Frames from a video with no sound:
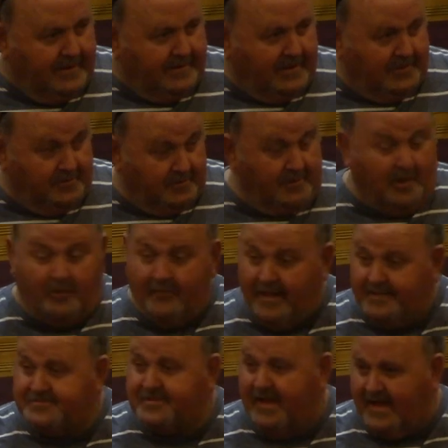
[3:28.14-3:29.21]
Now, you know
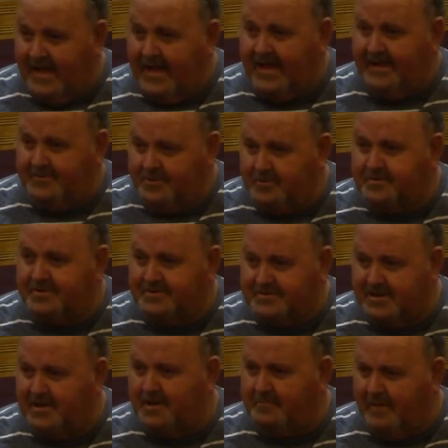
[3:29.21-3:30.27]
that's a high. You can
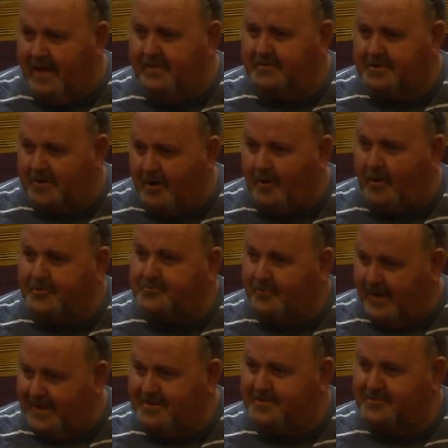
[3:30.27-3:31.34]
tell by the cost,
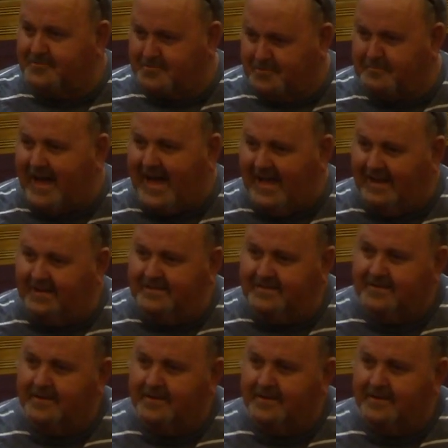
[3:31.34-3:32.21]
right? You're smiling.